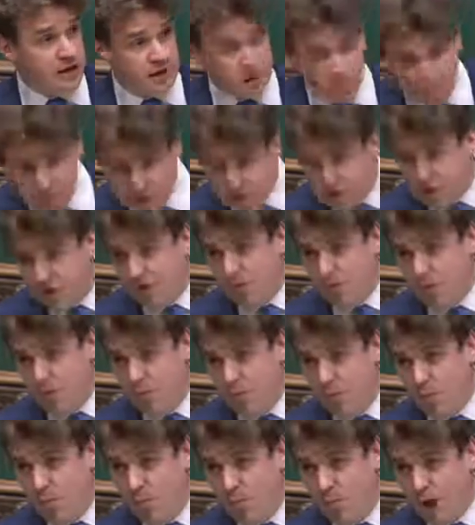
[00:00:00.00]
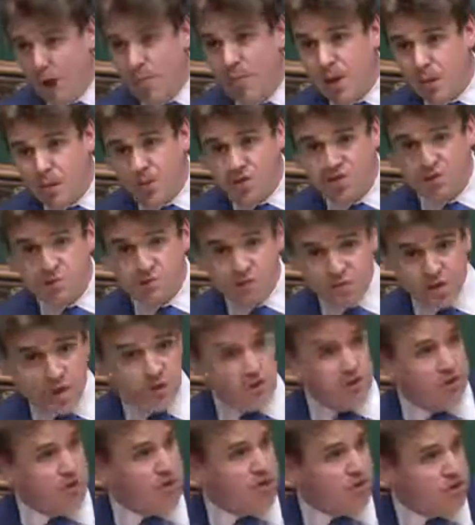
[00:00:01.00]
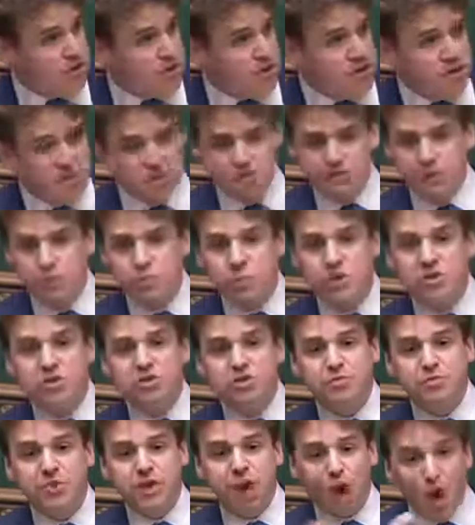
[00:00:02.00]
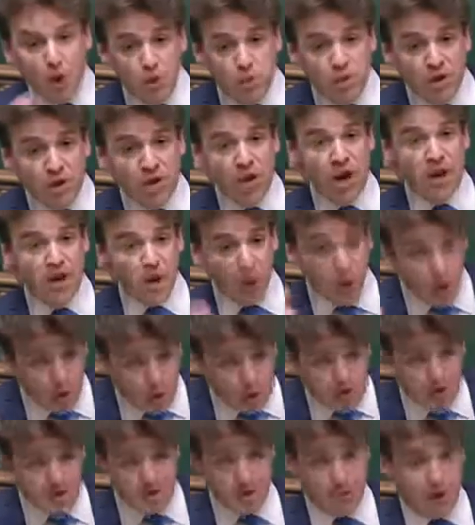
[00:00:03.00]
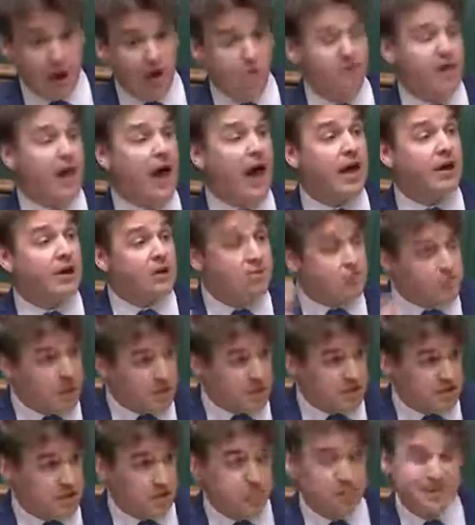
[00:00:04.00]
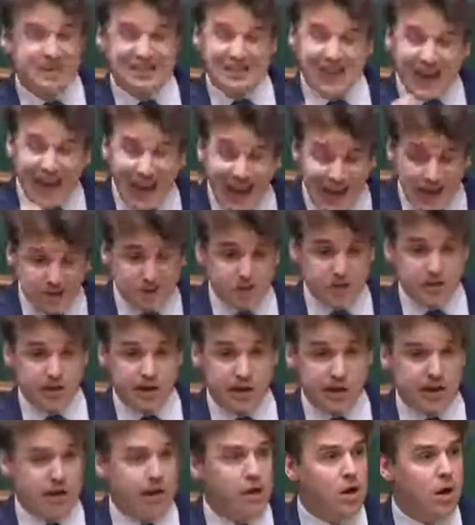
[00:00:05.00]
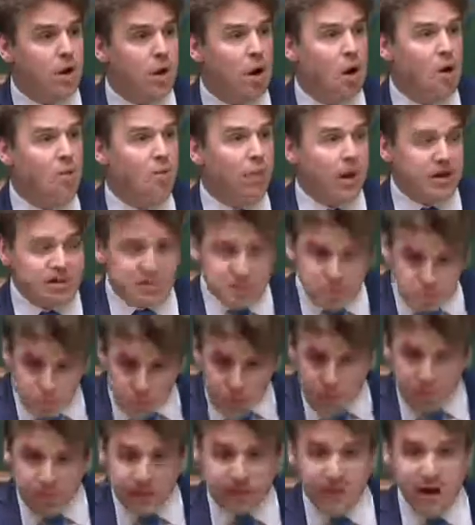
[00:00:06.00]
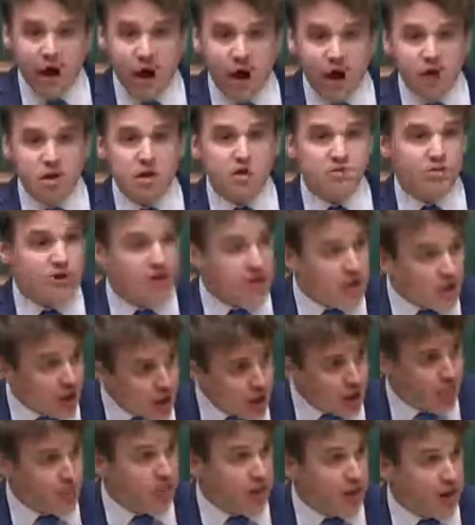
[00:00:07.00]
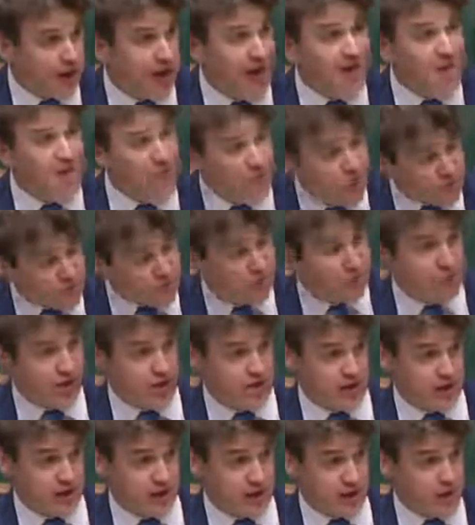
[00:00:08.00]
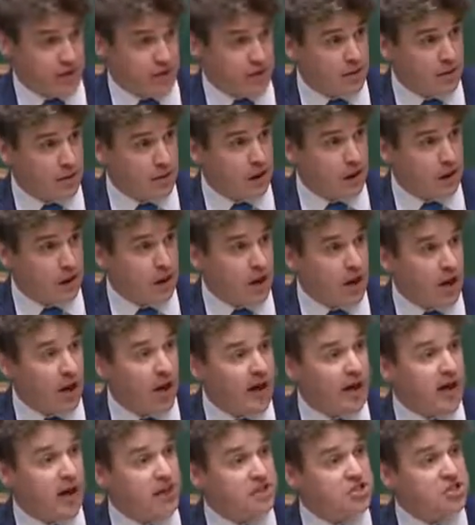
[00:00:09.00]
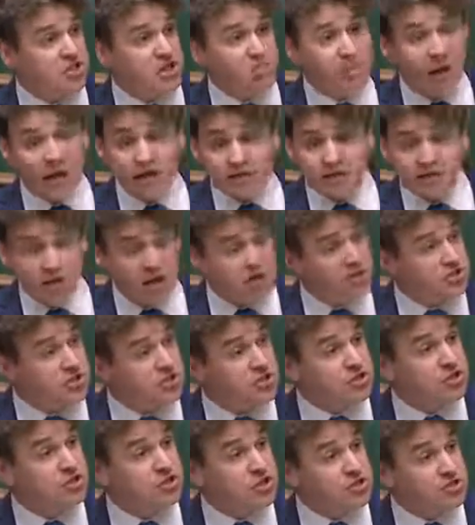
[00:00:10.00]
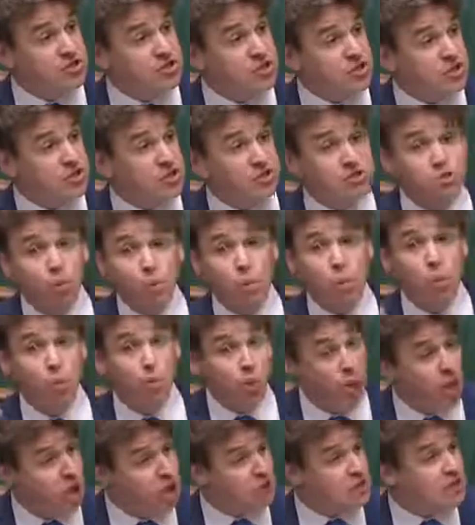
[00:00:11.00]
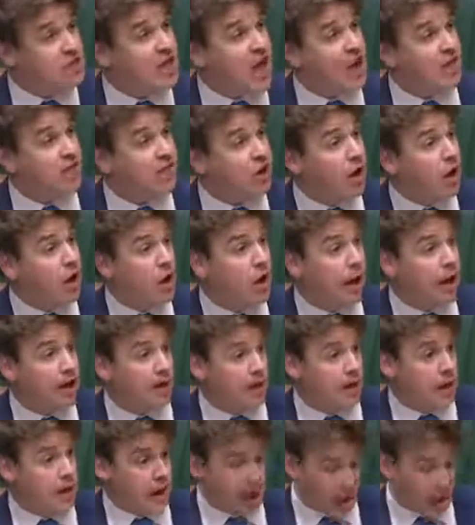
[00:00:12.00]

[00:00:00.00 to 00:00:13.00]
committed by members from certain communities, then we should be open and honest about that and address it. Because actually, by sweeping it under the carpet and not addressing it, it actually makes tensions and divisions worse down the line.